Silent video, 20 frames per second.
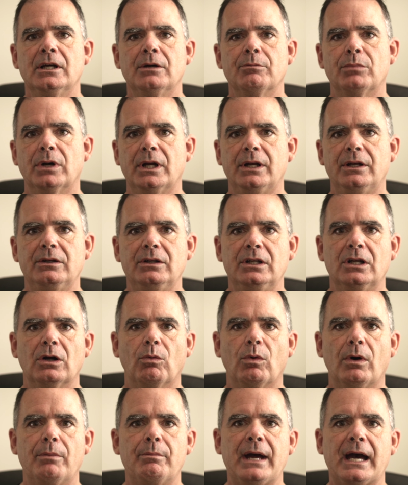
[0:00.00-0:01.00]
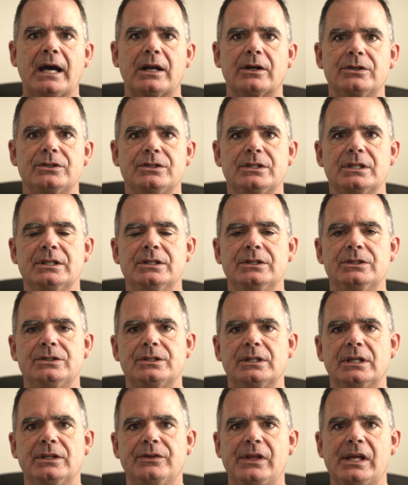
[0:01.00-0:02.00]
But you know, what matters is
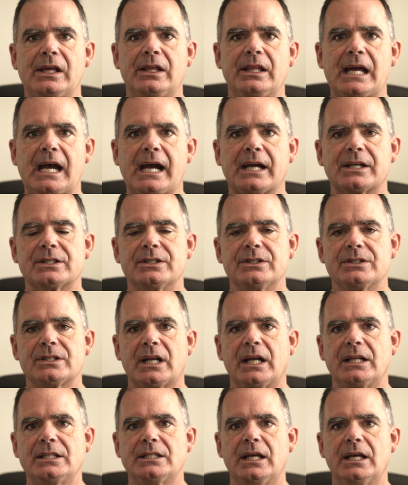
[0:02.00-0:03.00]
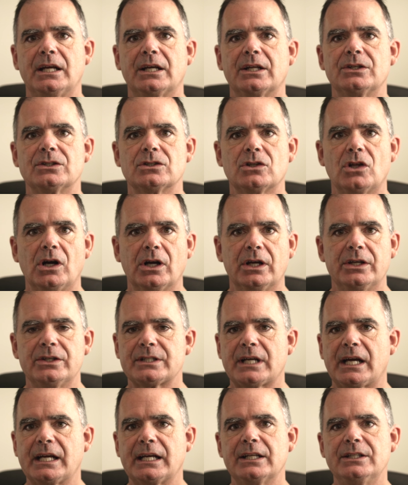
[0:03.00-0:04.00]
the actions that I take. And as long as
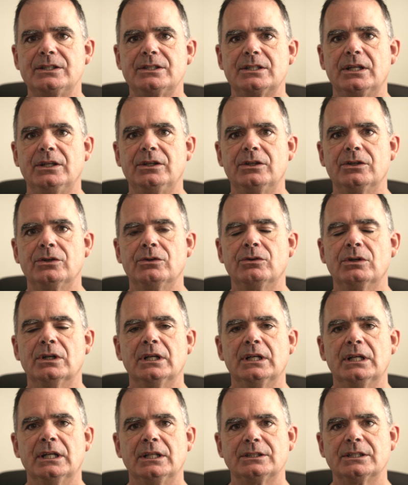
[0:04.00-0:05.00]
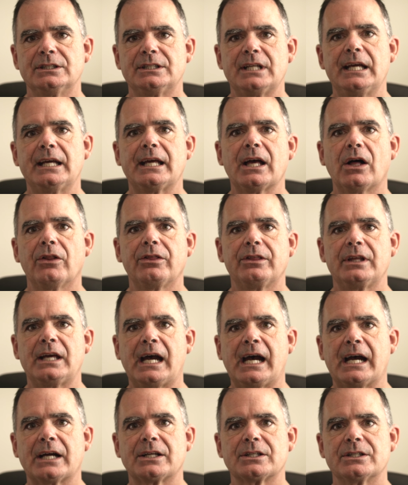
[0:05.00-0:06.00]
I continue to take healthy
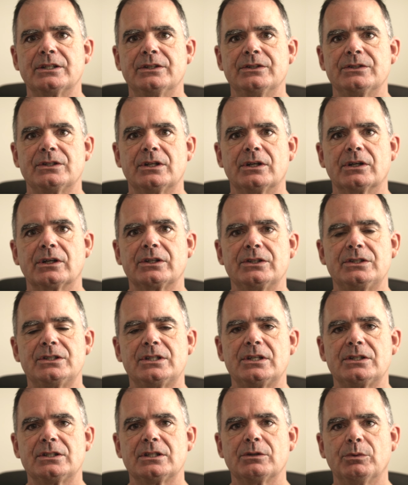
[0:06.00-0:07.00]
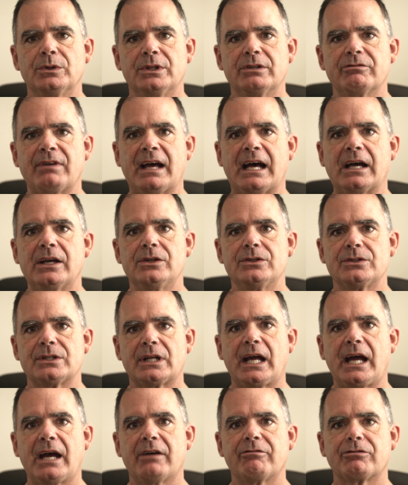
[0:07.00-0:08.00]
actions that are consistent with the values that
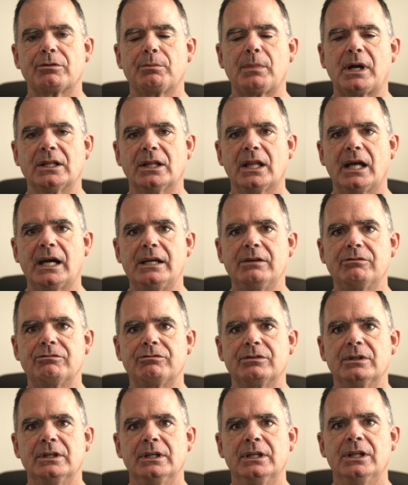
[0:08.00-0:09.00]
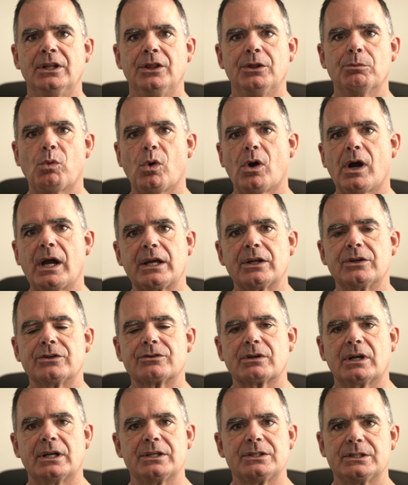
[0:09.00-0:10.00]
I have for my life, the more I can
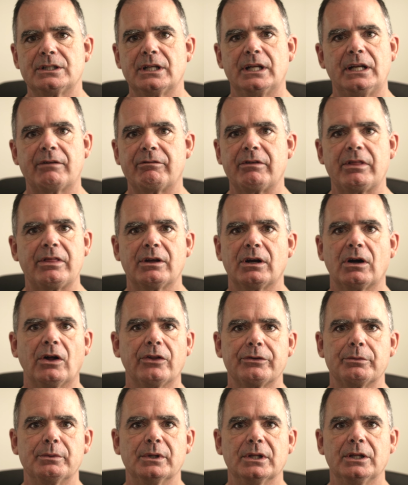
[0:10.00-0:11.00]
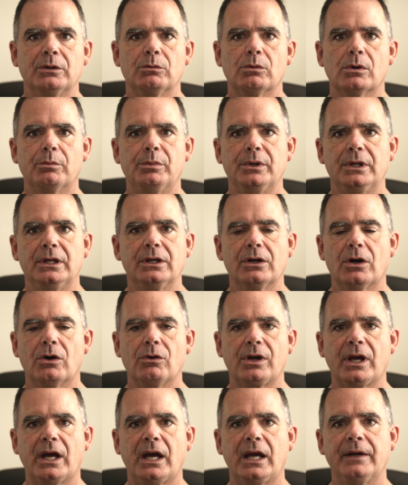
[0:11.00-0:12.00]
trust that everything ultimately will be
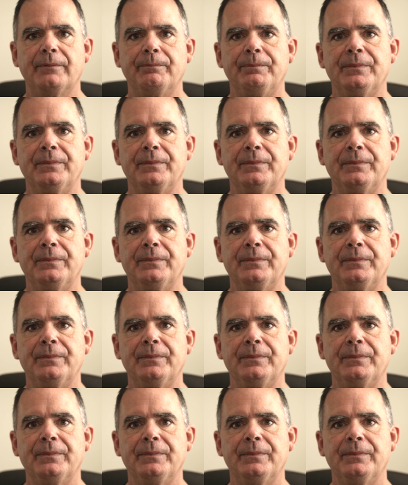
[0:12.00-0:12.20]
okay.